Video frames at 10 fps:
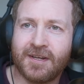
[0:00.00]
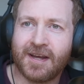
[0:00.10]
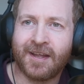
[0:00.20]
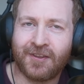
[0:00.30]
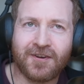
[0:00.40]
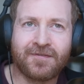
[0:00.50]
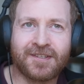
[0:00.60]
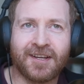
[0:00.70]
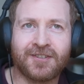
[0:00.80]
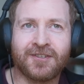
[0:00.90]
And the obvious
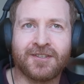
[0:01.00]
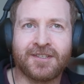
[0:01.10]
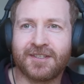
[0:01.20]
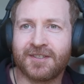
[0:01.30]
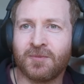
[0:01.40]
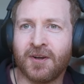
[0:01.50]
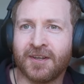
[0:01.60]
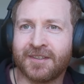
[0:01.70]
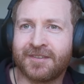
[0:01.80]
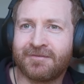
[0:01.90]
answer is, well,
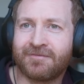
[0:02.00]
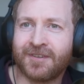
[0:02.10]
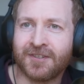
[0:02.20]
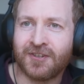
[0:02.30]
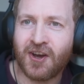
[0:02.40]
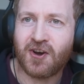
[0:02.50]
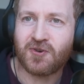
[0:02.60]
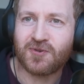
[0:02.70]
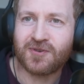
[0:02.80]
it doesn't know.